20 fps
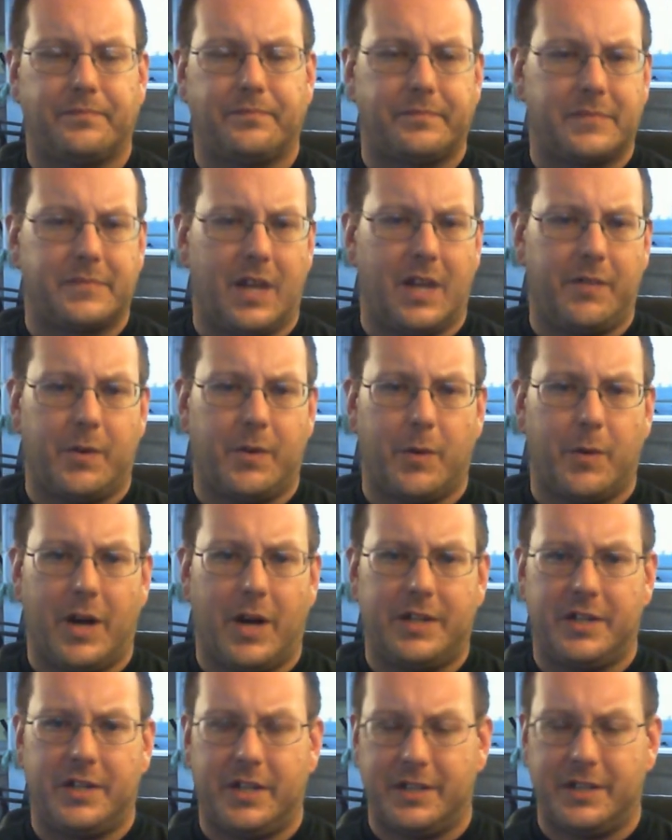If you're
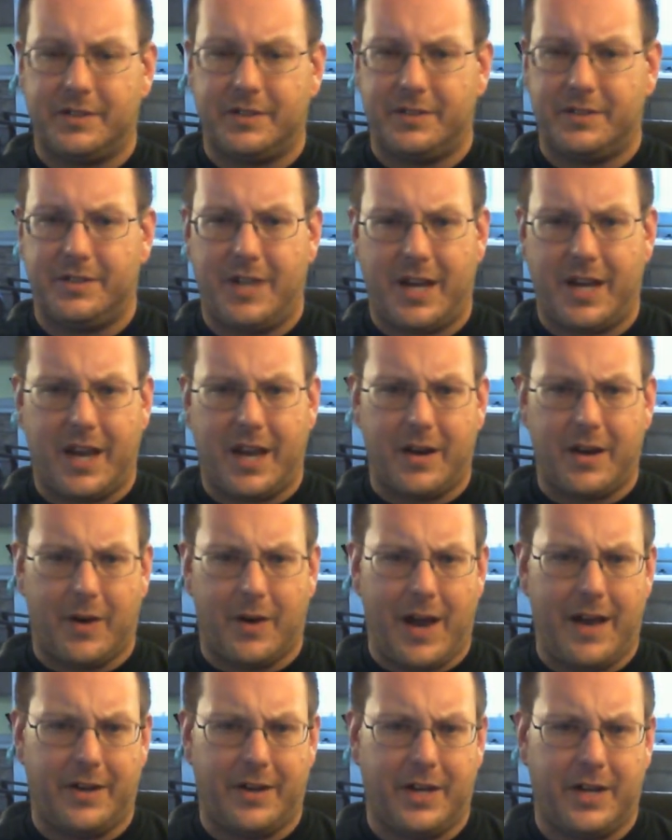watching this, check out
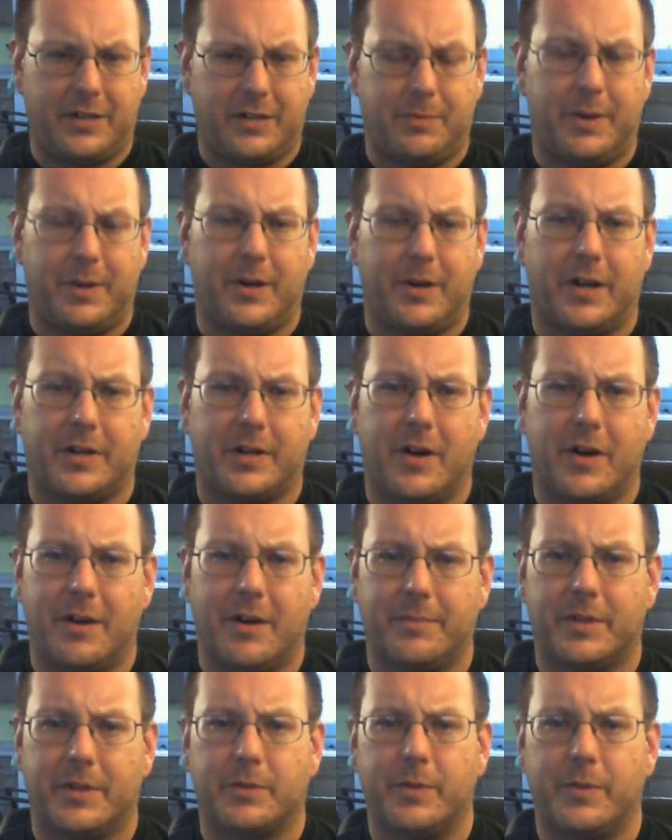ohio-beer.com
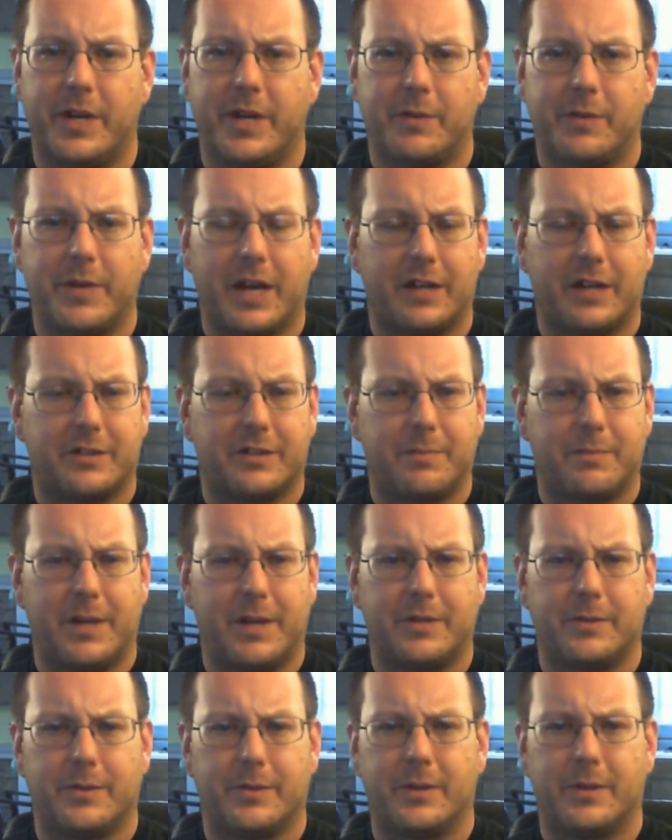this week. We got a
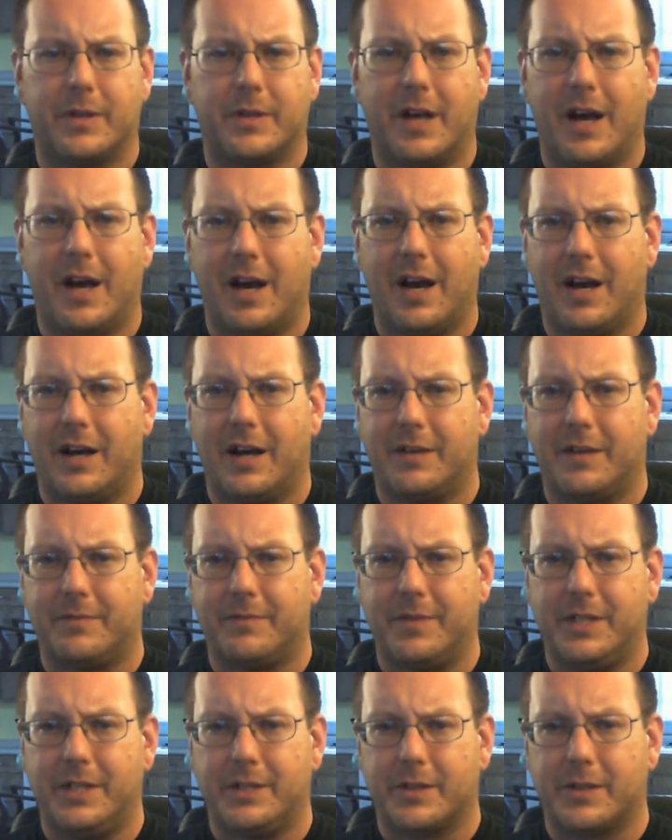special
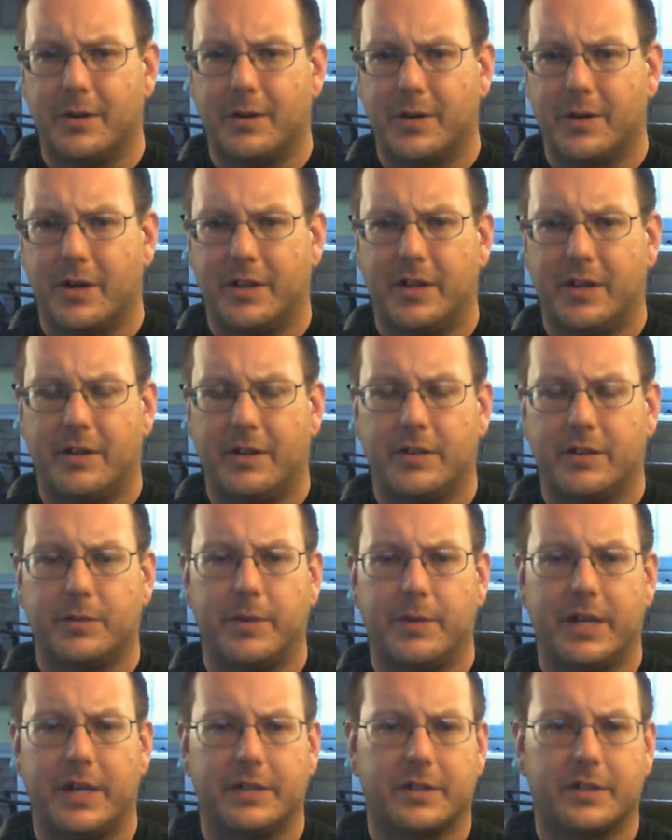feature going on there this
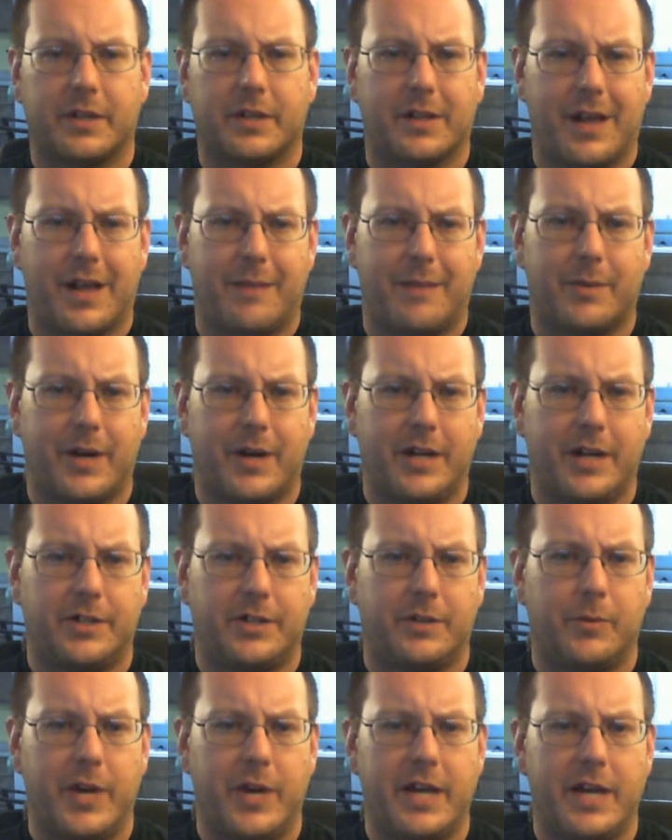week. It's a
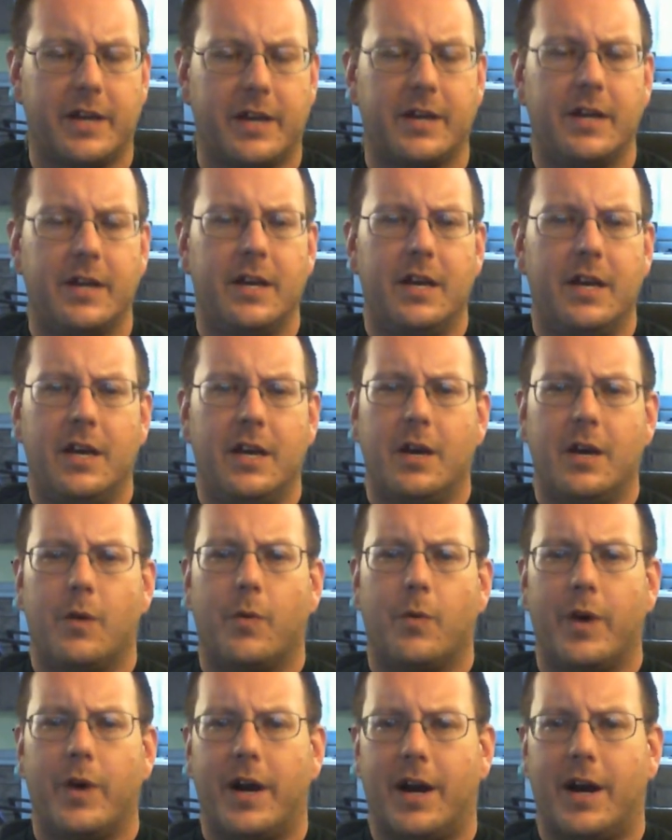collaboration week
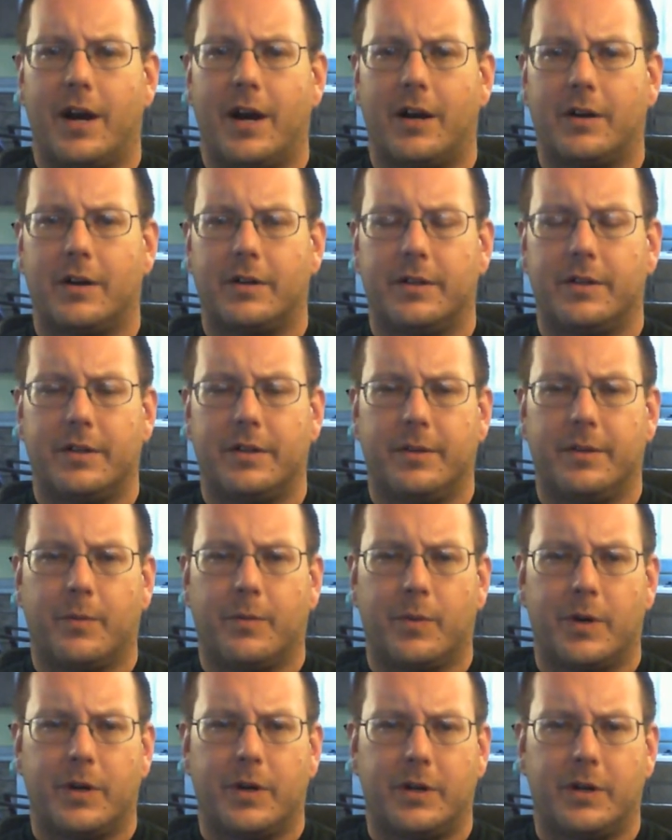where
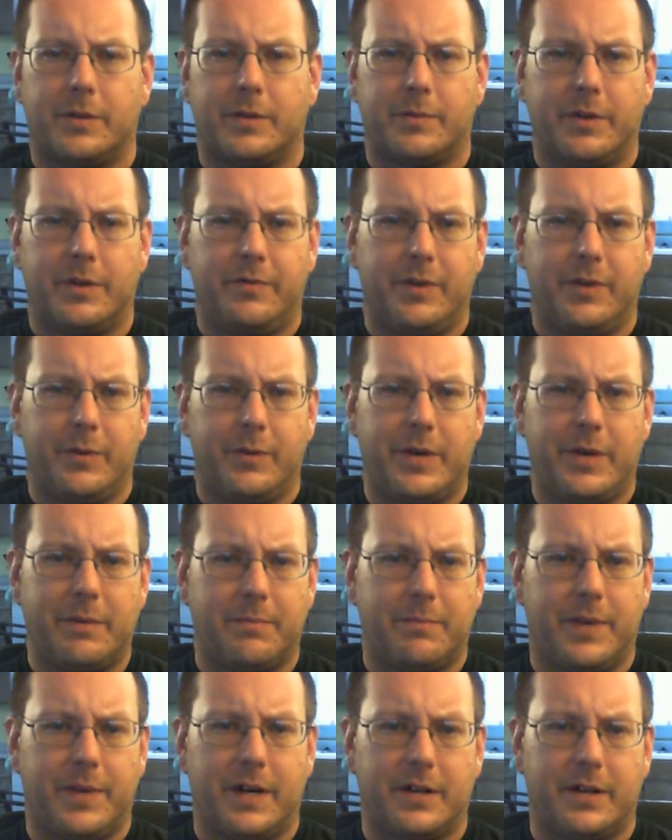we're reviewing
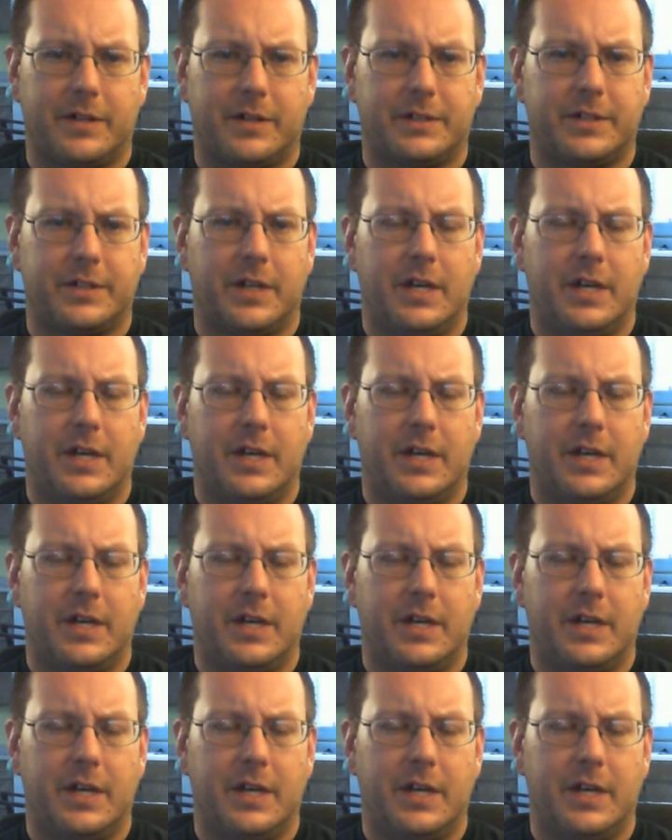beers